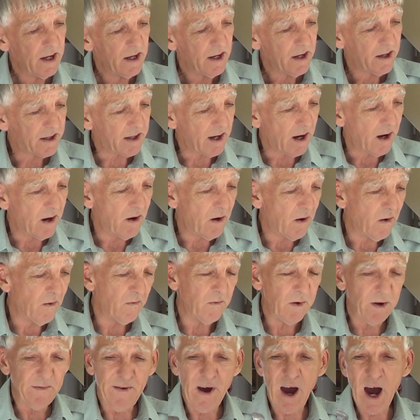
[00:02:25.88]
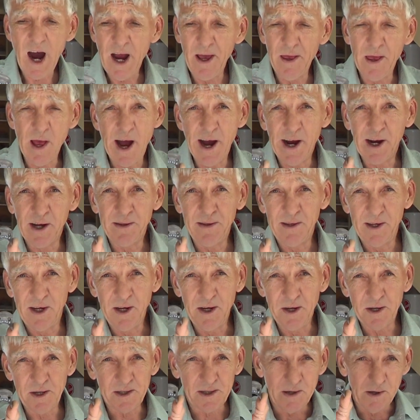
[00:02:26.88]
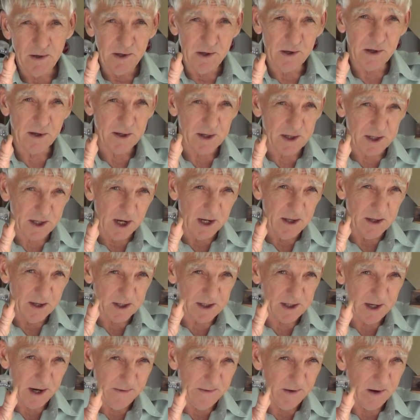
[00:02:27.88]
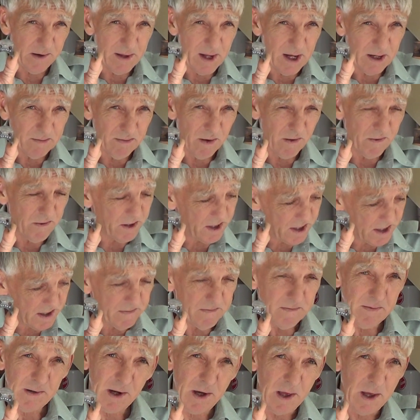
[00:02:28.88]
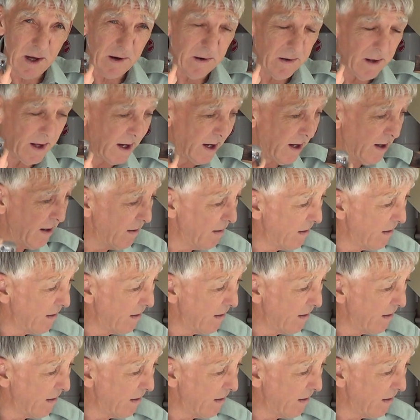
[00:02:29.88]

So we've highlighted these so you can see the serial numbers clearly.